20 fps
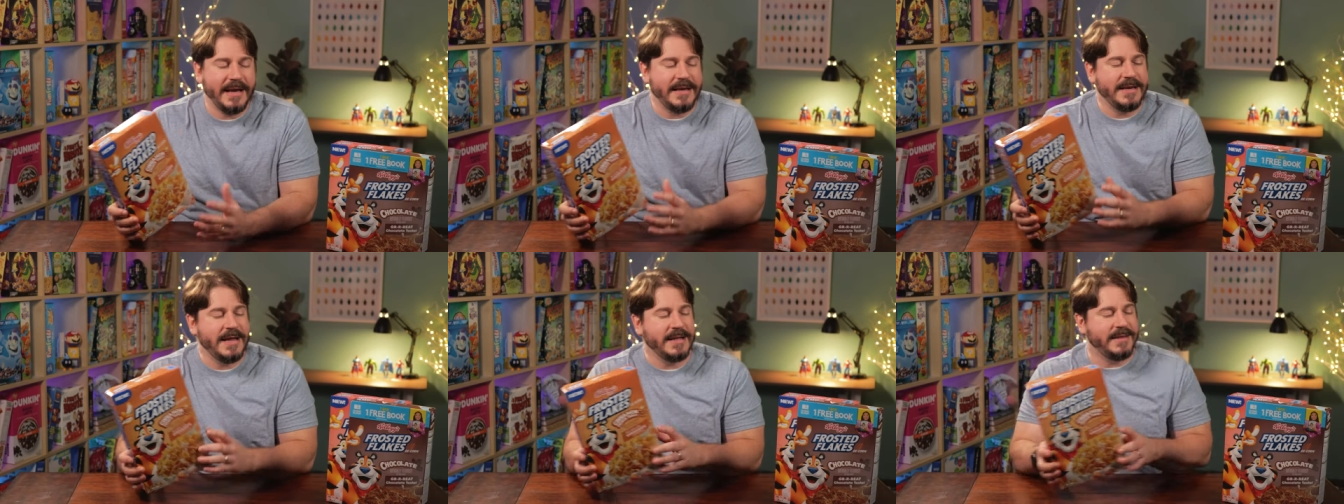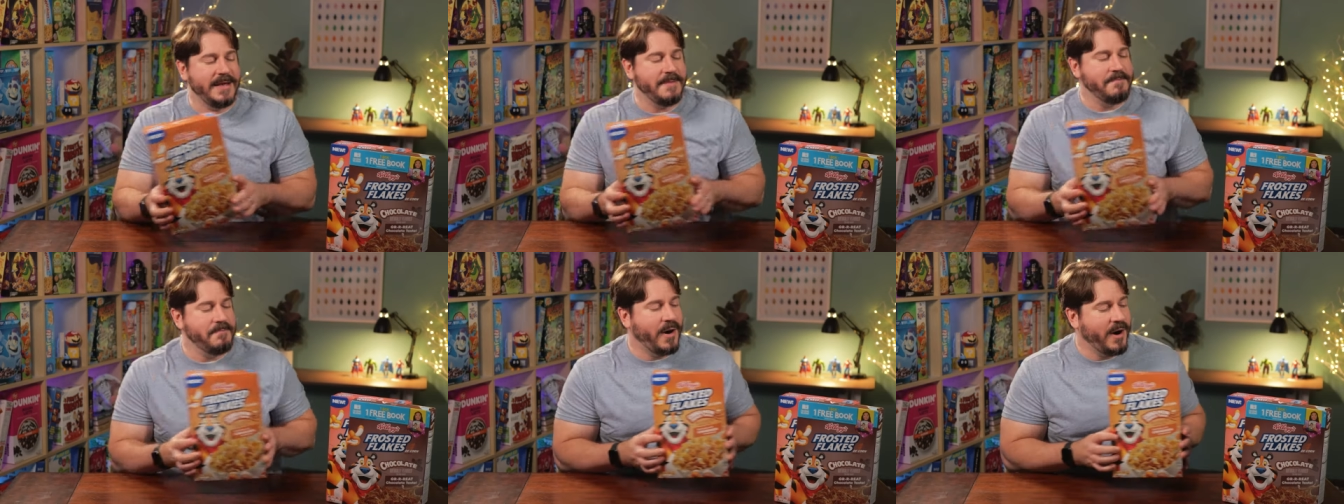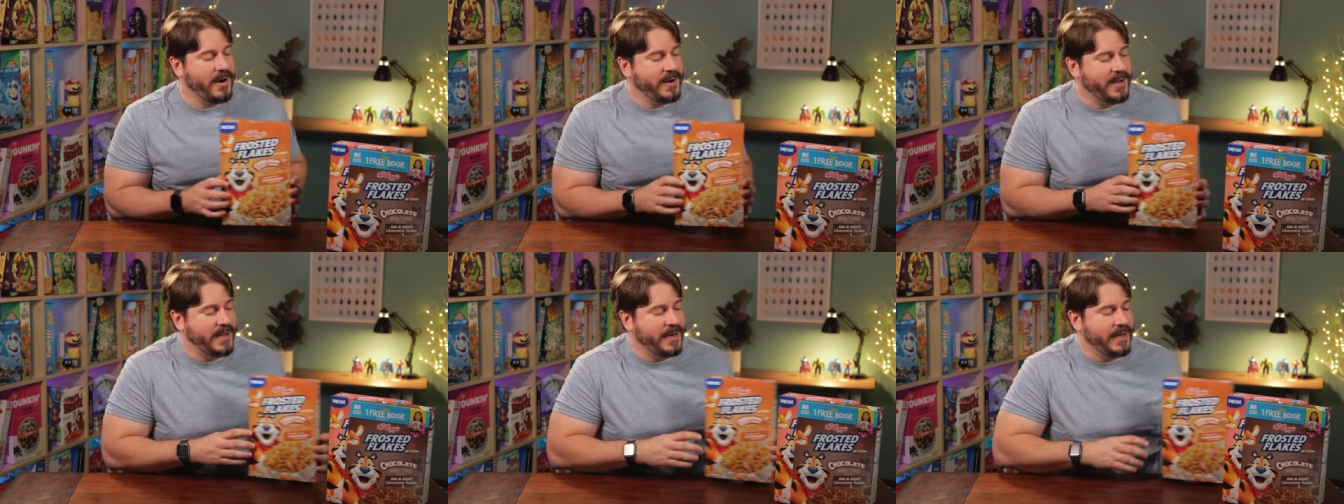and yet they
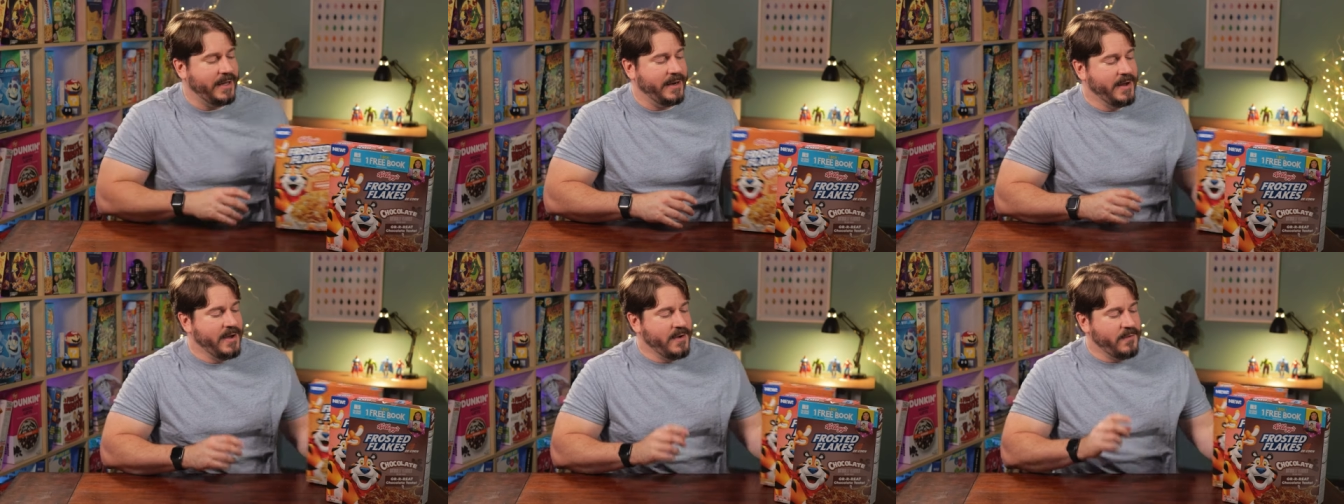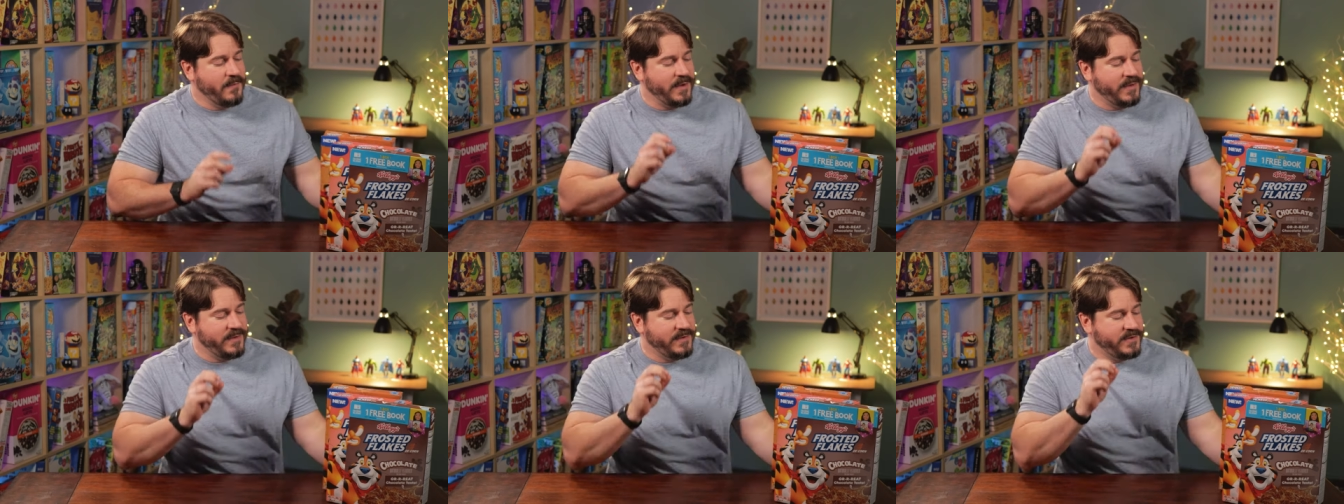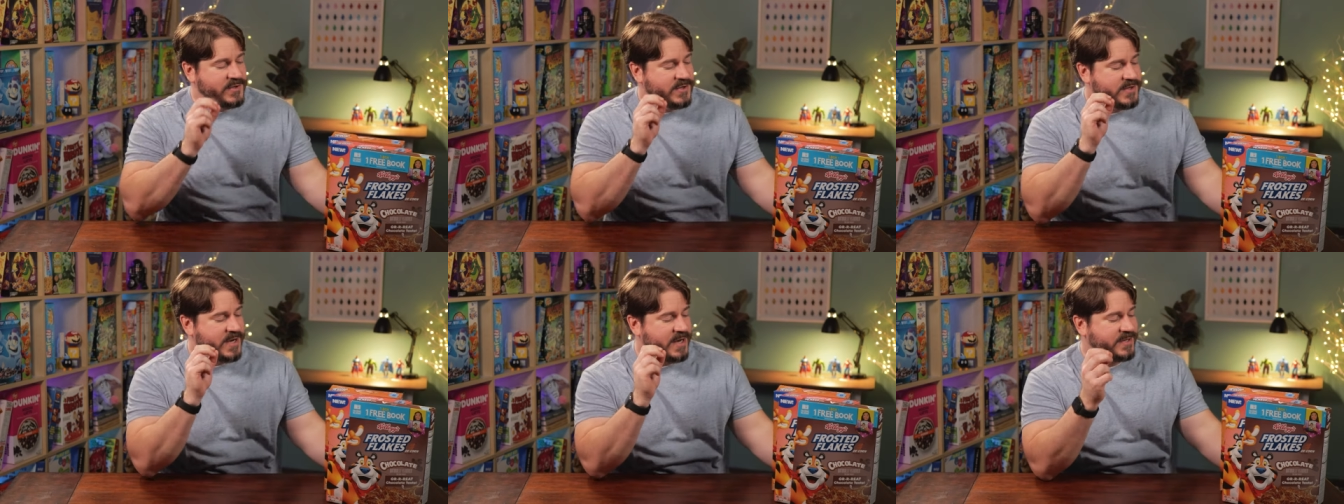market it with
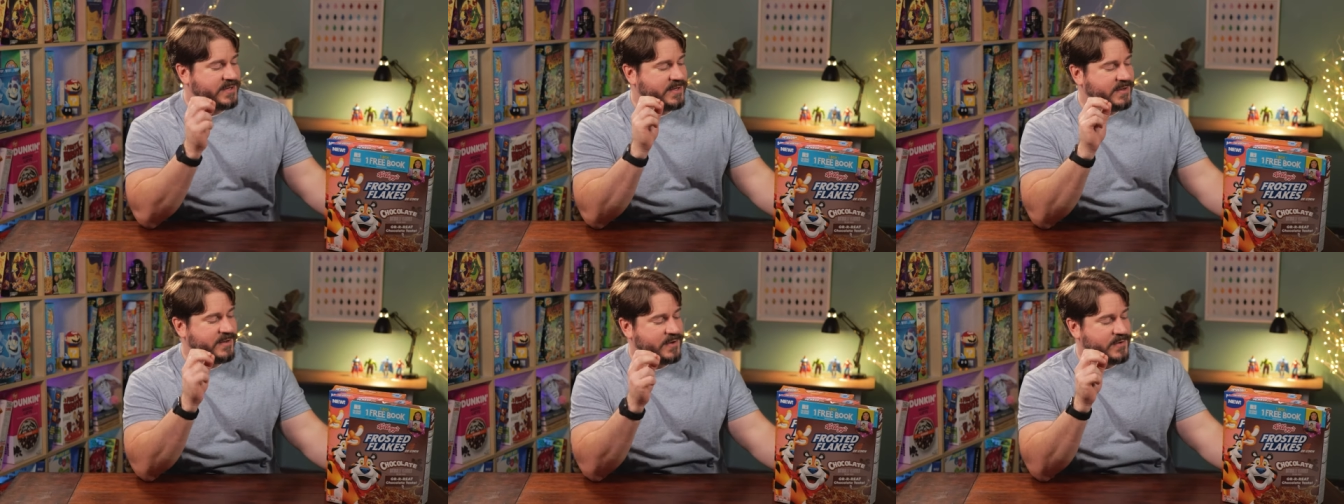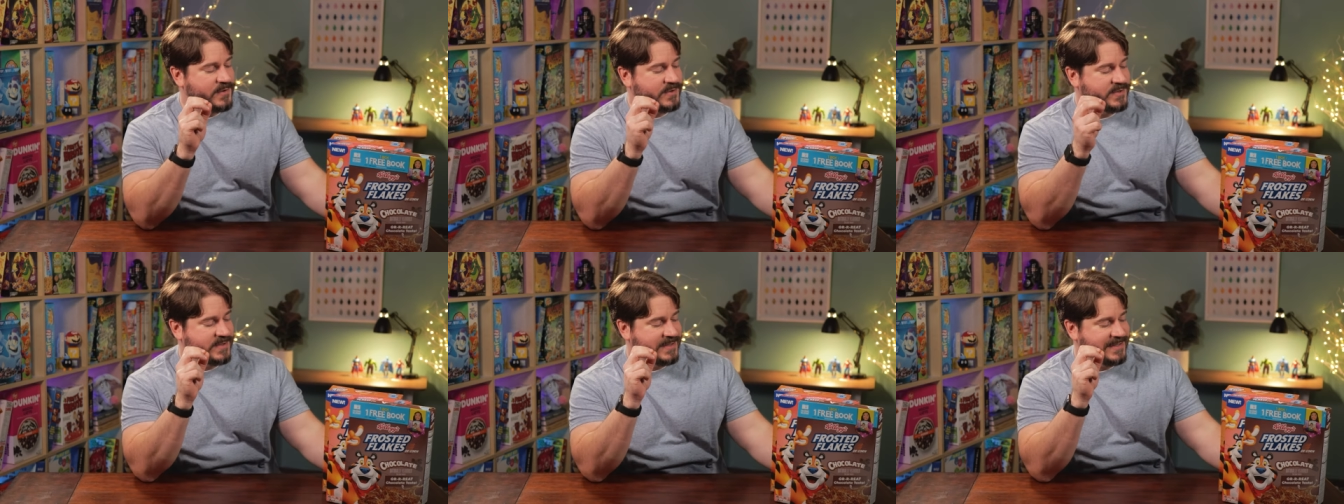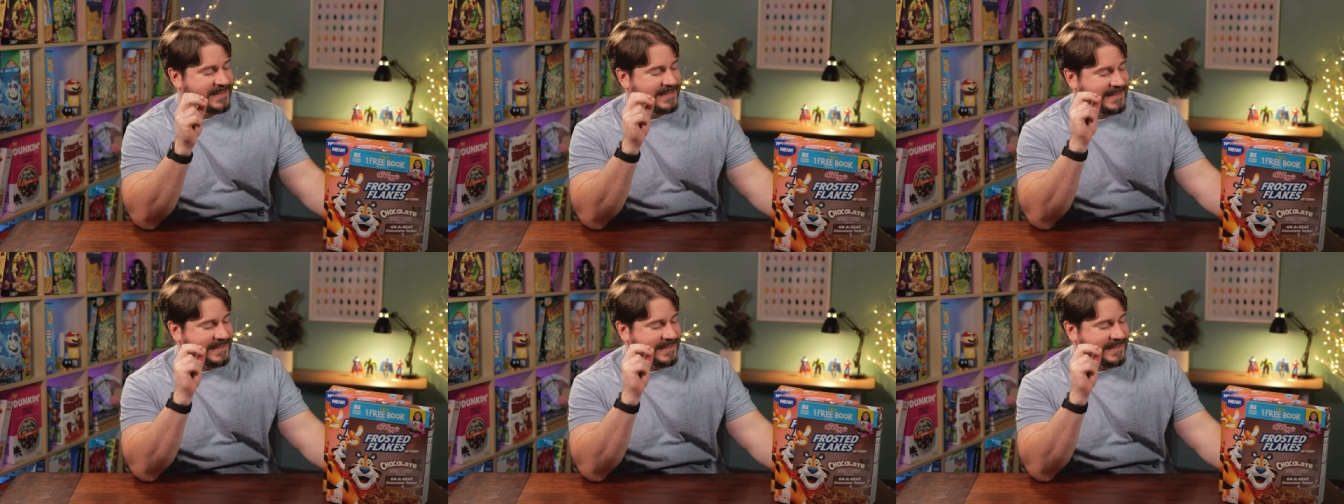just those